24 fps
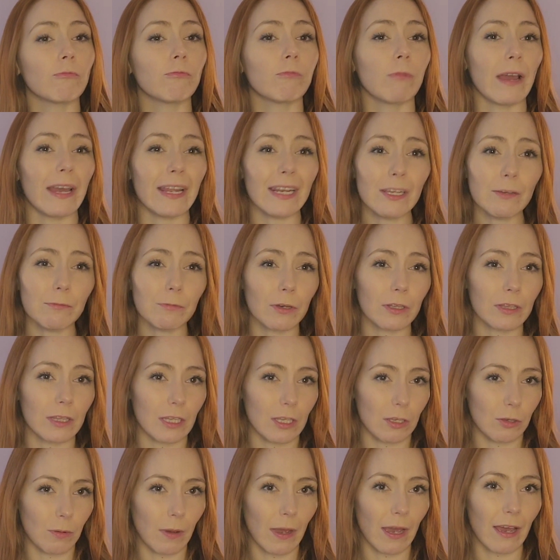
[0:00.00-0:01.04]
anyone that
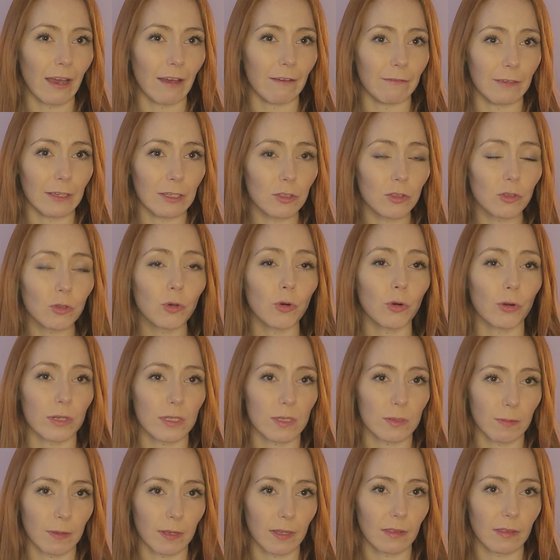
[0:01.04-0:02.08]
you have
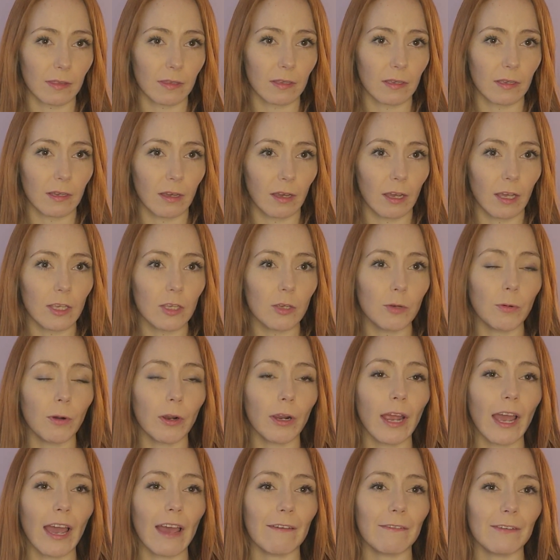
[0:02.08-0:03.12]
intercourse with, you are
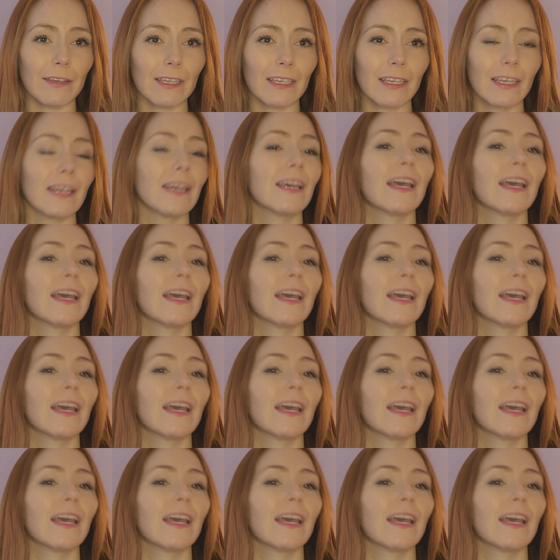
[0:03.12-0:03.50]
having